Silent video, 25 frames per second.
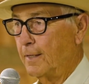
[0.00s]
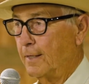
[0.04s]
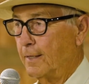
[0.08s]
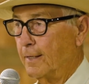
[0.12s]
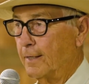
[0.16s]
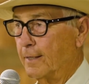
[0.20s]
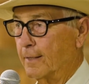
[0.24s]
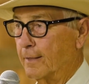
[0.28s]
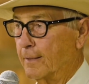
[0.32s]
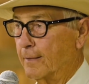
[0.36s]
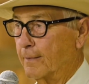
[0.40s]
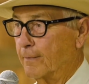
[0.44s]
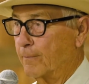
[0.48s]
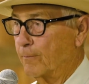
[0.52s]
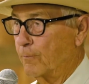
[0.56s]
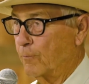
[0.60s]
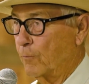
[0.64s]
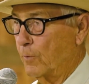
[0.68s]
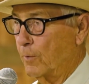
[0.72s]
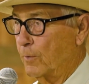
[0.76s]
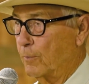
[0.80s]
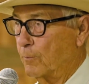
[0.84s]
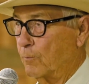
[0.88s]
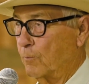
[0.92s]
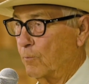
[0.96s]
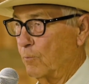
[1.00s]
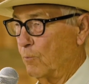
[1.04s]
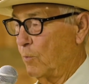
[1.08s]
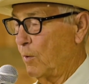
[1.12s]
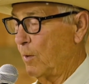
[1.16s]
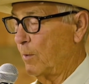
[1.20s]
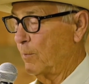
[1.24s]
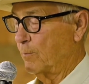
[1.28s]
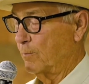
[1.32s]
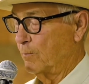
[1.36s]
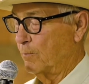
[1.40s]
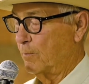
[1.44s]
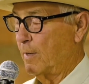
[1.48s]

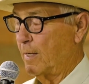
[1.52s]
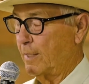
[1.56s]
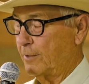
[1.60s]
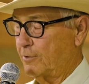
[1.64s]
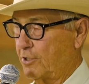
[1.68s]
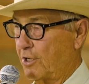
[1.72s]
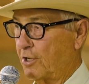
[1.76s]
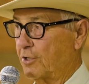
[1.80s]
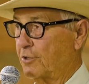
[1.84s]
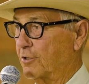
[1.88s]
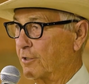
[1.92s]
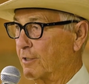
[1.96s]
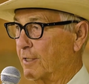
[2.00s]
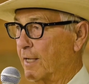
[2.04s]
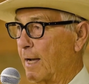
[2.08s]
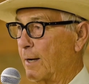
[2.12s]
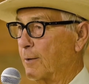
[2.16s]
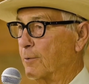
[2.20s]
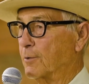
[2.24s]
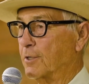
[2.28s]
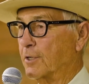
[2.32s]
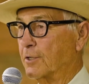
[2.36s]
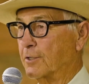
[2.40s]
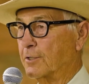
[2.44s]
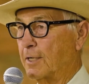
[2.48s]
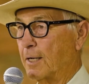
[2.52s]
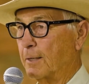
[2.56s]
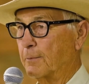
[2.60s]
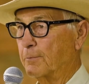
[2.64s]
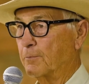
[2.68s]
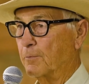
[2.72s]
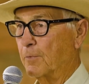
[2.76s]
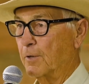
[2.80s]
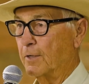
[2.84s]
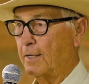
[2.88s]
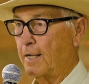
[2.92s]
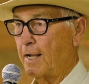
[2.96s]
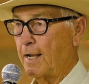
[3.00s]
My sister and I were just
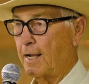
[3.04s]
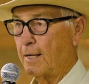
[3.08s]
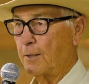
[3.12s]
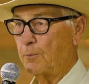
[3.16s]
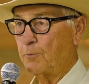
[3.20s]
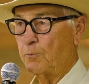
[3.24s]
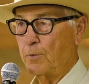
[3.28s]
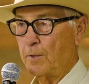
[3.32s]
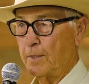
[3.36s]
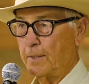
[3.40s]
helping our dad.